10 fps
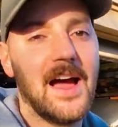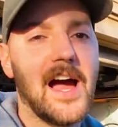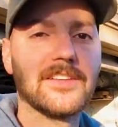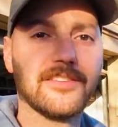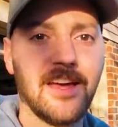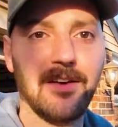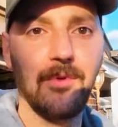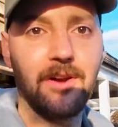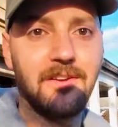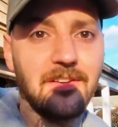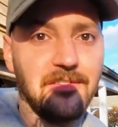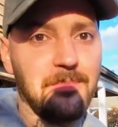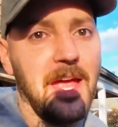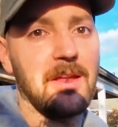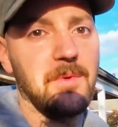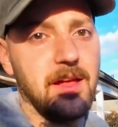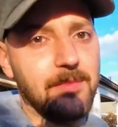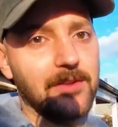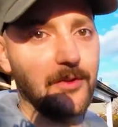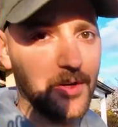I just kind of wanted to expand what I've
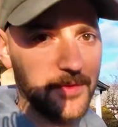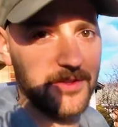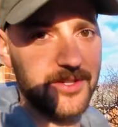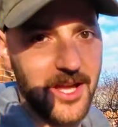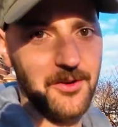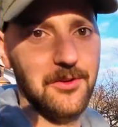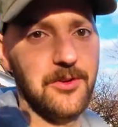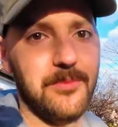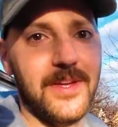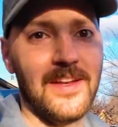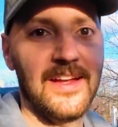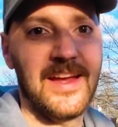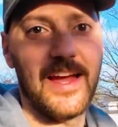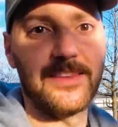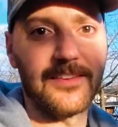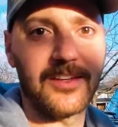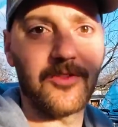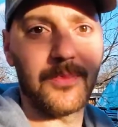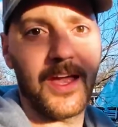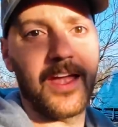been doing with the channel a little bit, and this
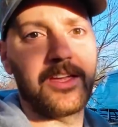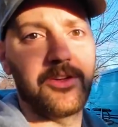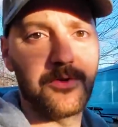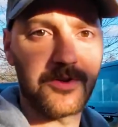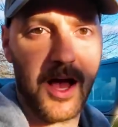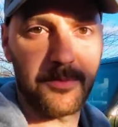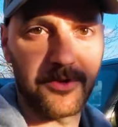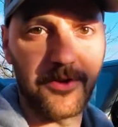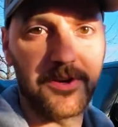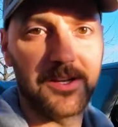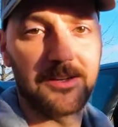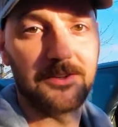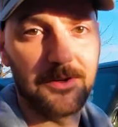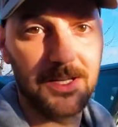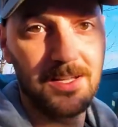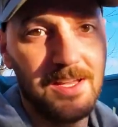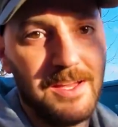gives me a huge opportunity to do it.